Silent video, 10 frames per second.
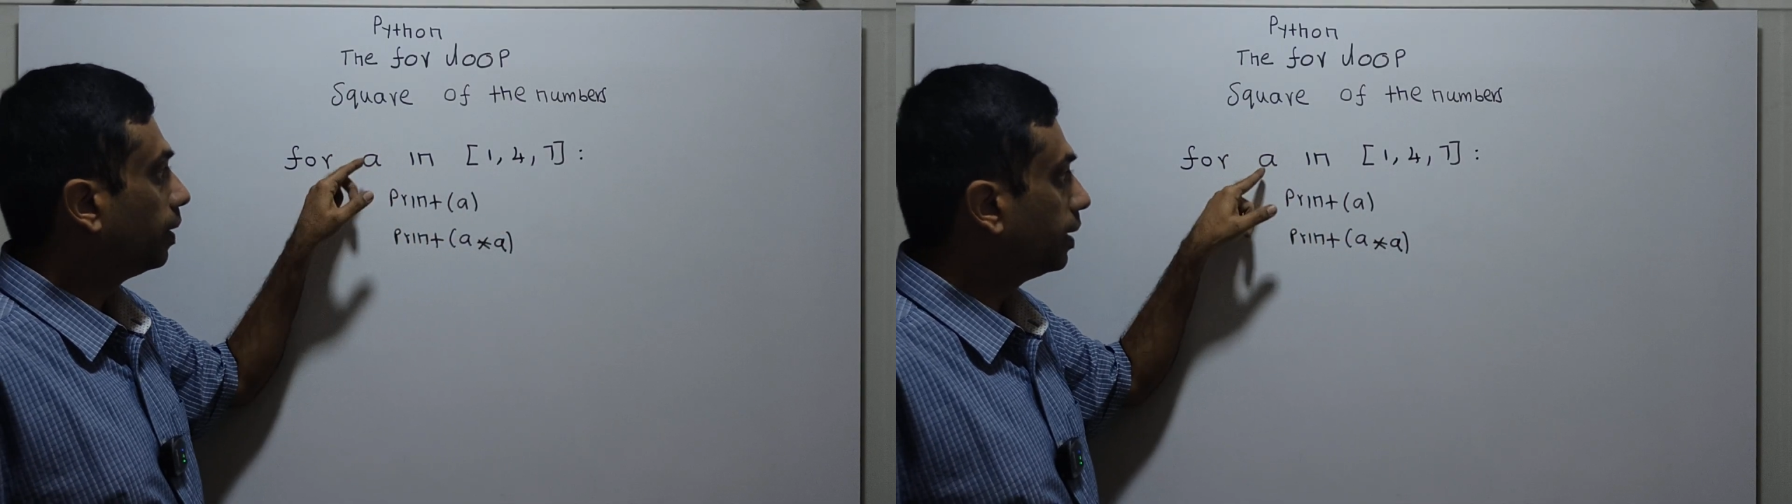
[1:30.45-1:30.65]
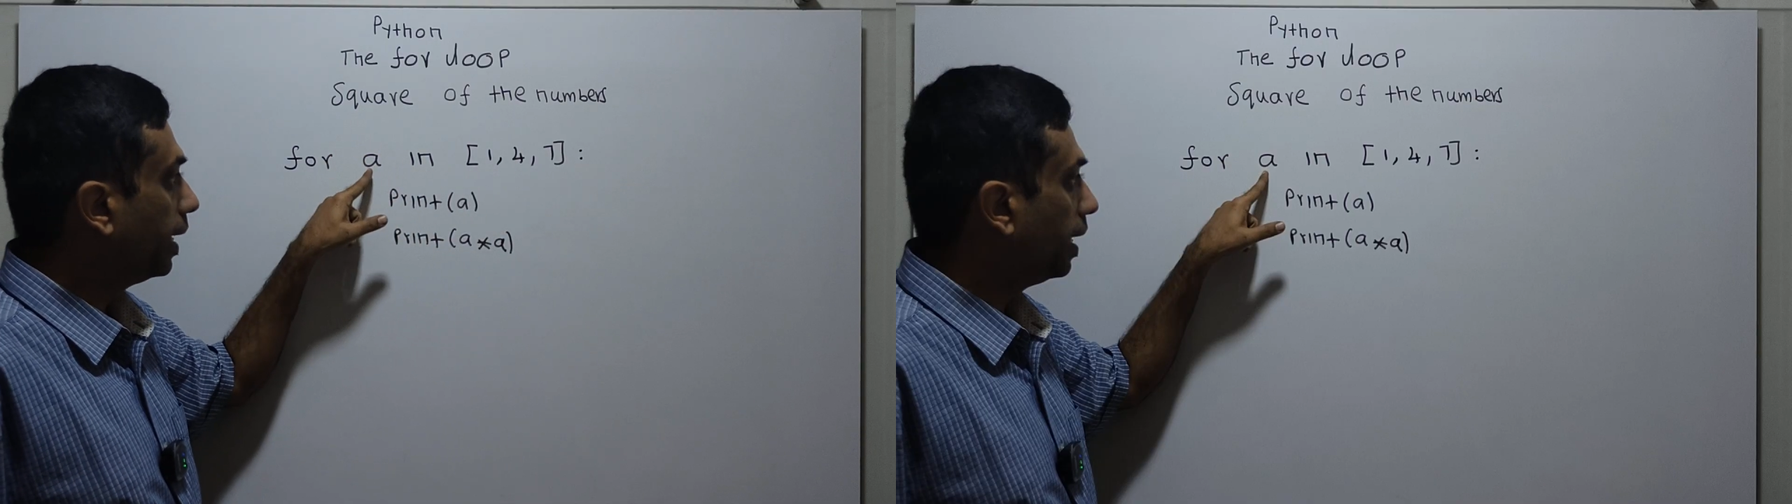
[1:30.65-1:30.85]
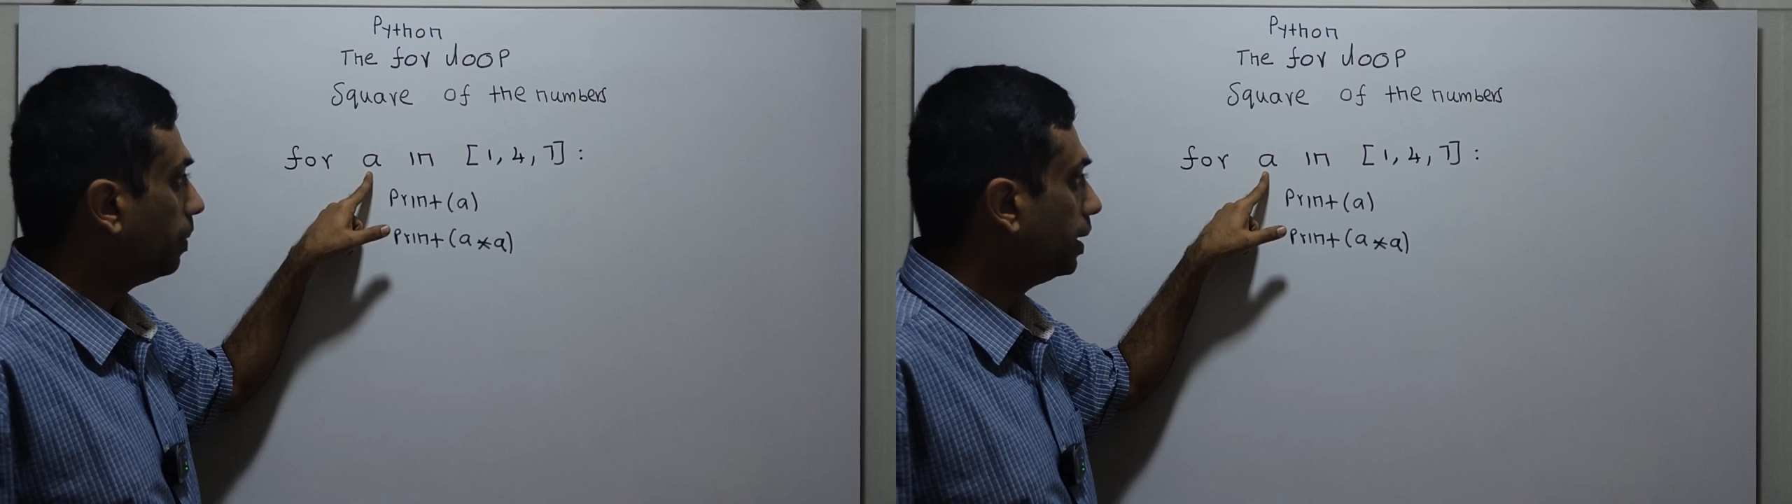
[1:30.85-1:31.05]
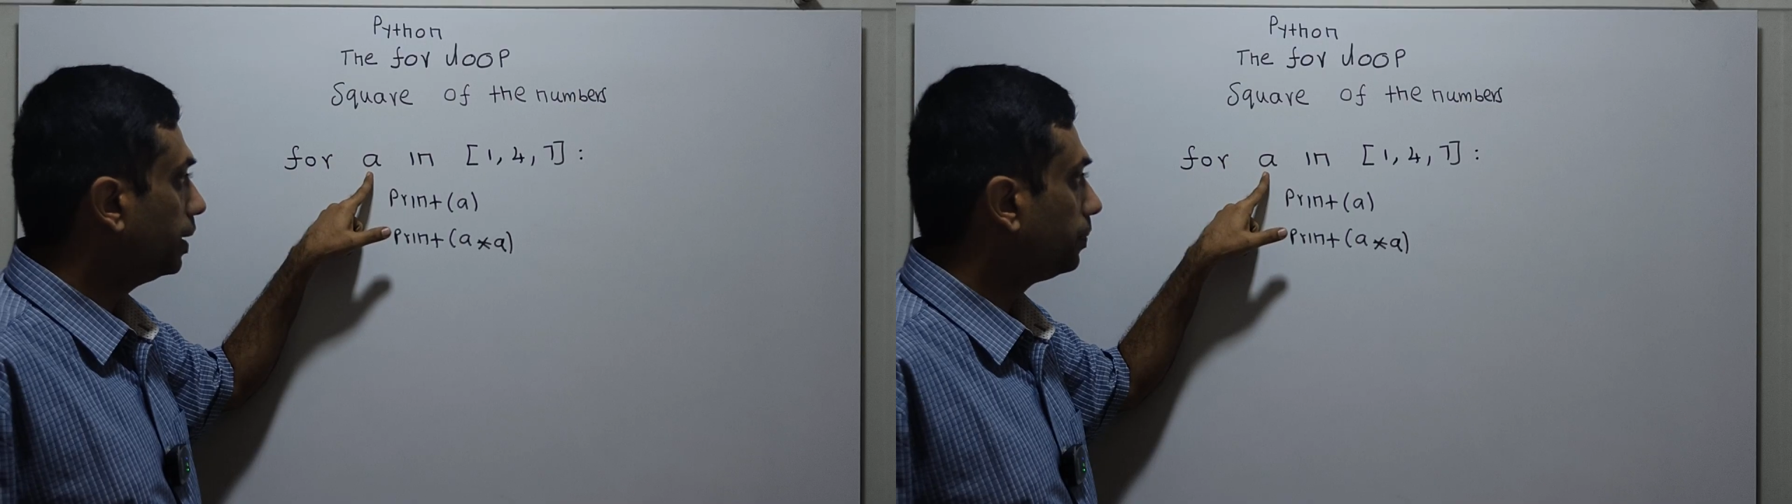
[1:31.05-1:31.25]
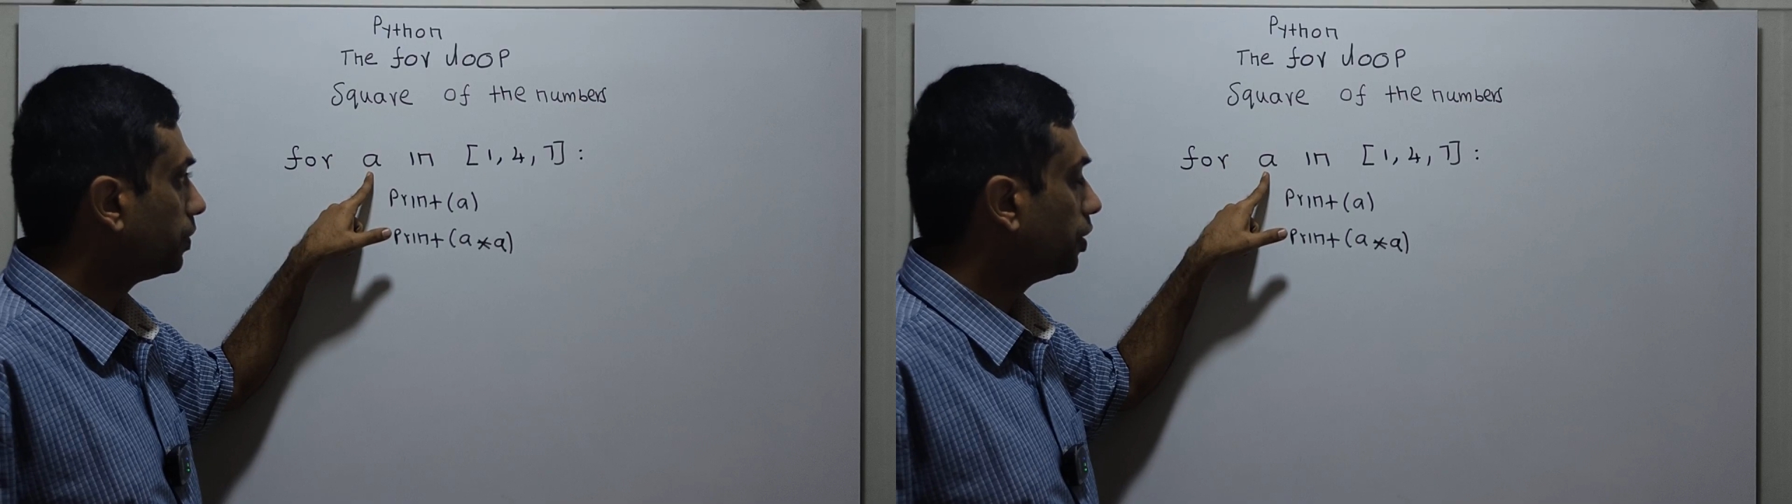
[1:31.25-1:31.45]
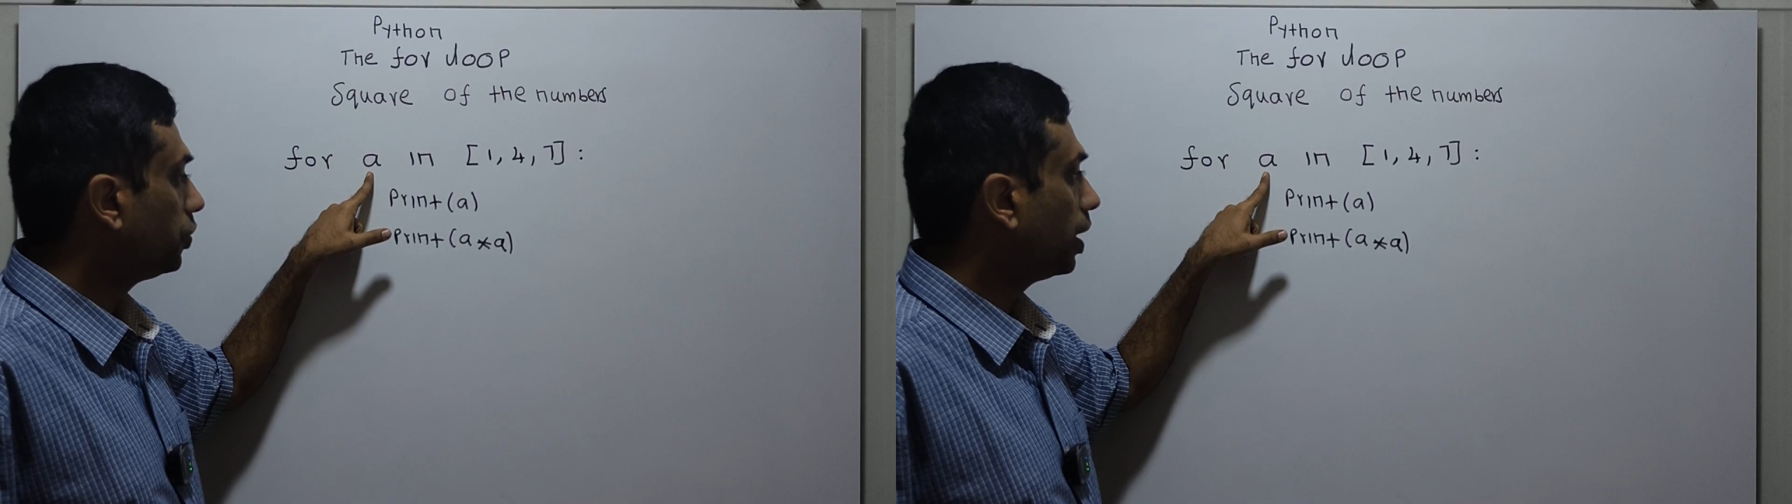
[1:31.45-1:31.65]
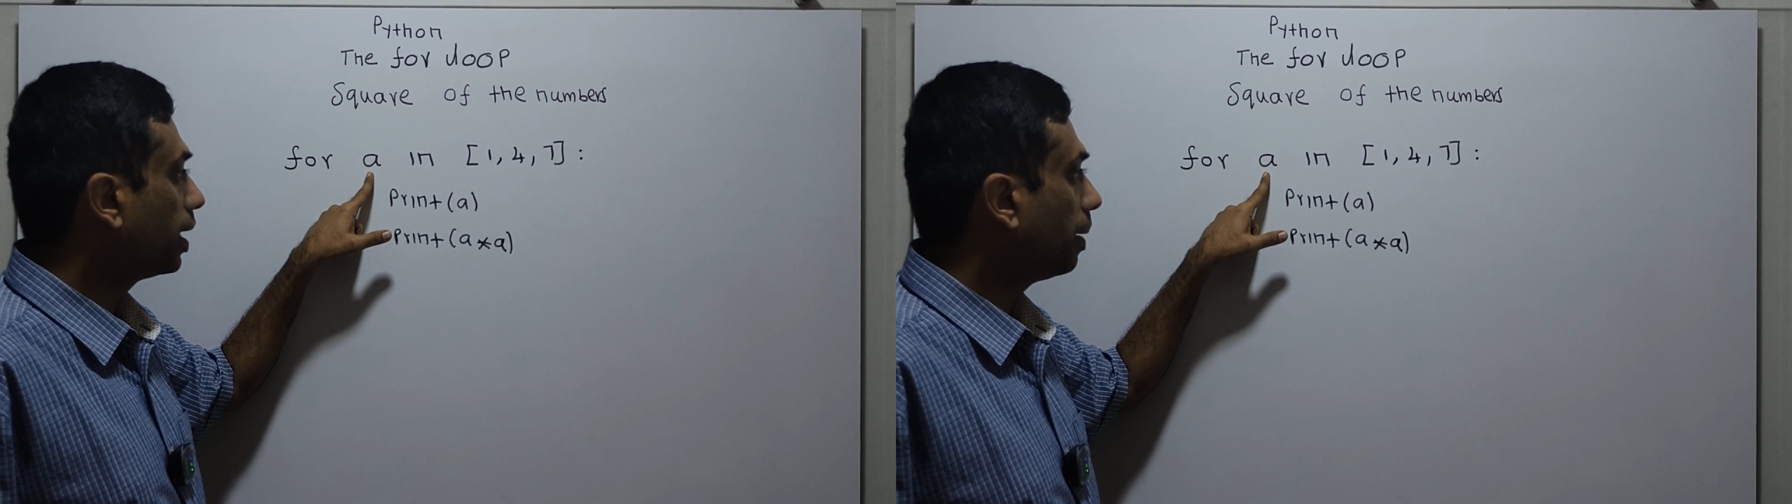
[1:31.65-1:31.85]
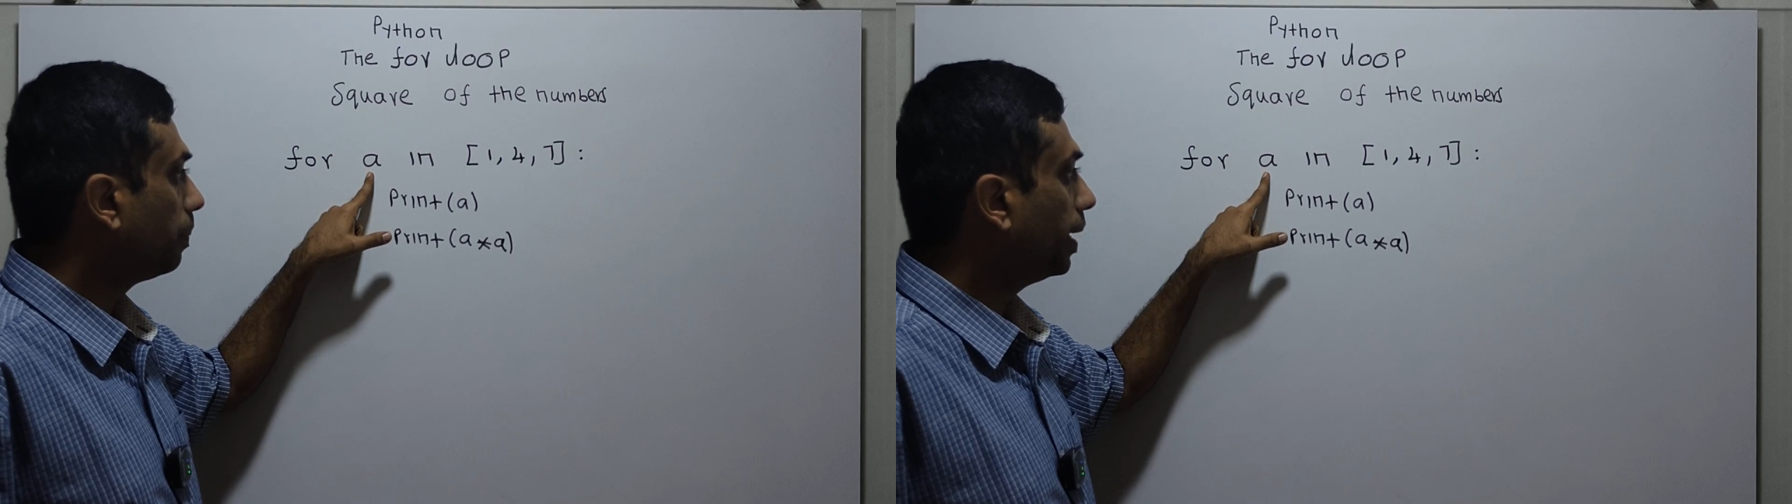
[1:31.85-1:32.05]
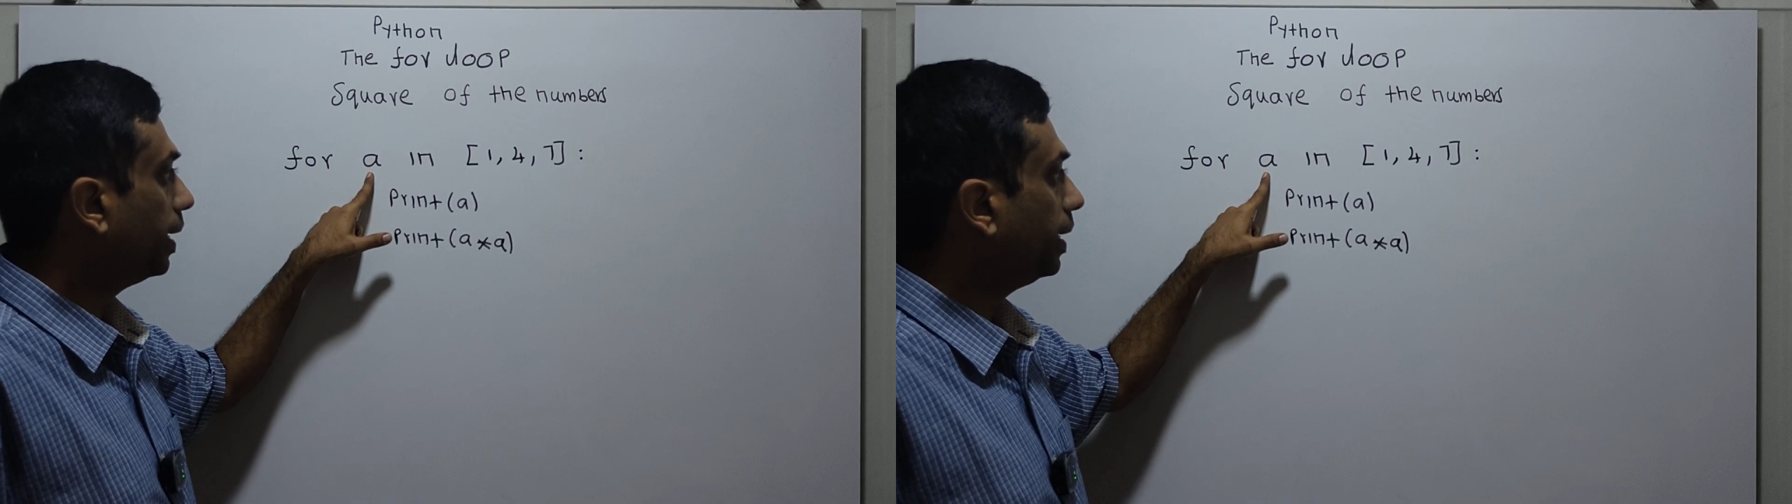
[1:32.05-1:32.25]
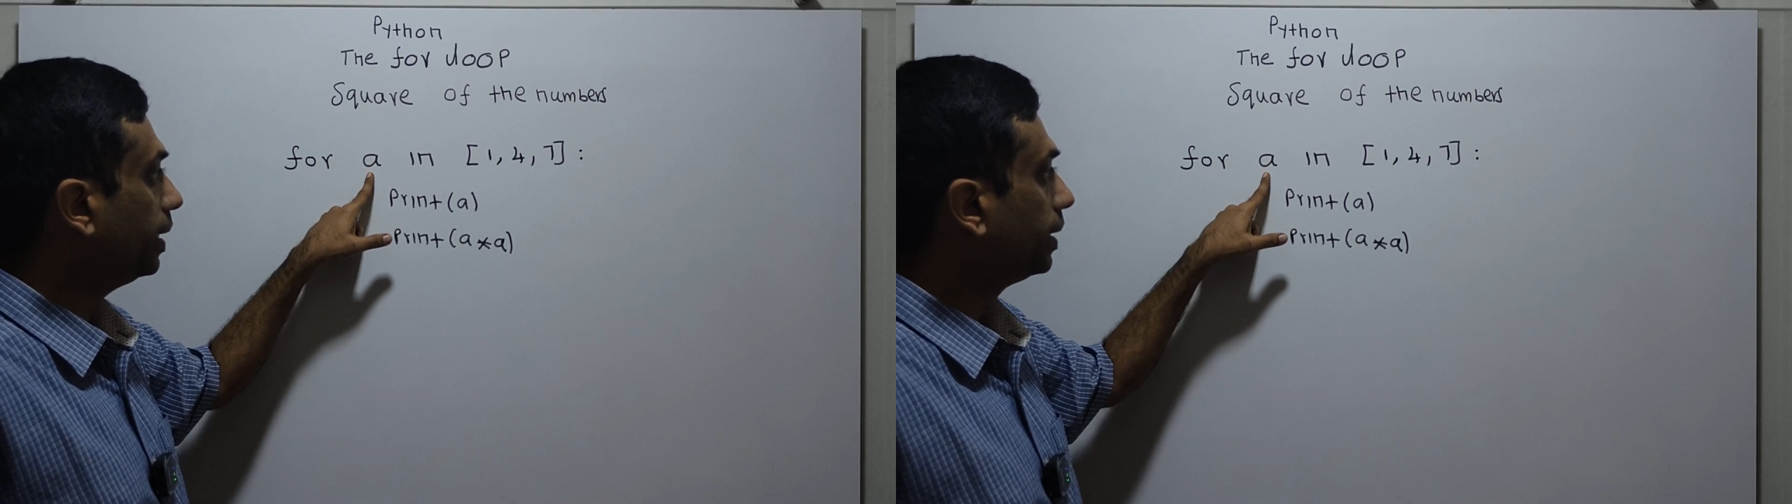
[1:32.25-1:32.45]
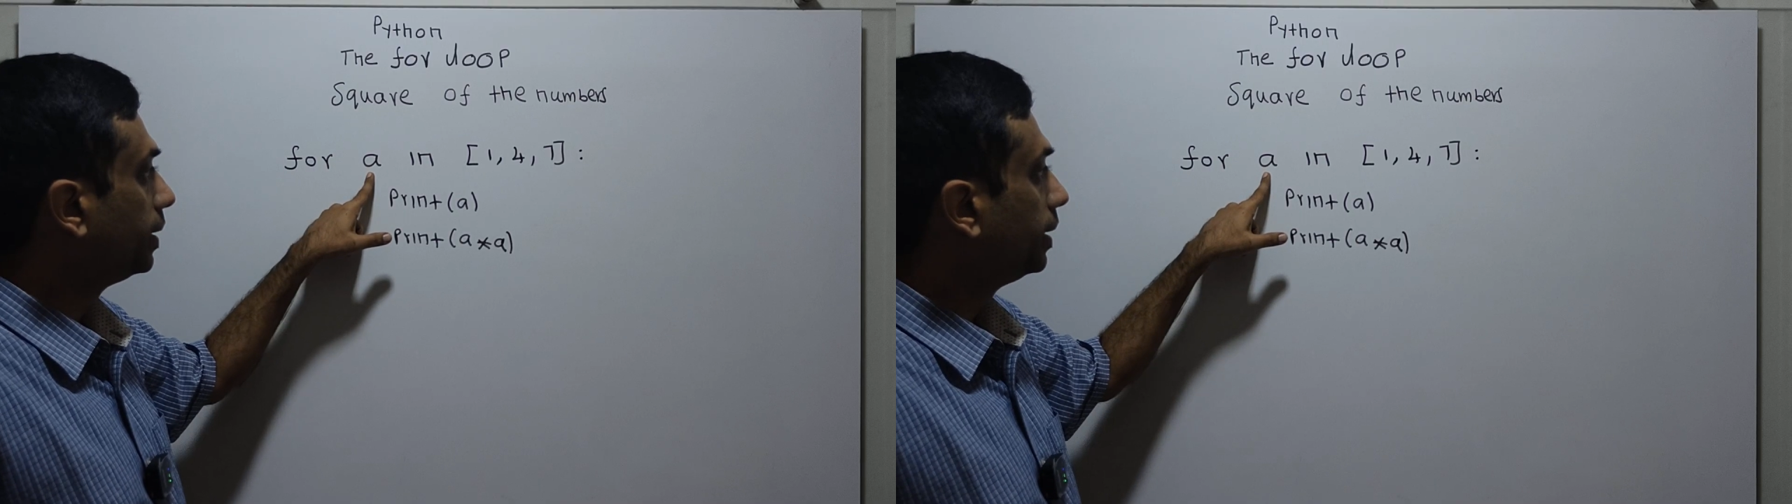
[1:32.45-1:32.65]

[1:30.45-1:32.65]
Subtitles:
and the element which we are comparing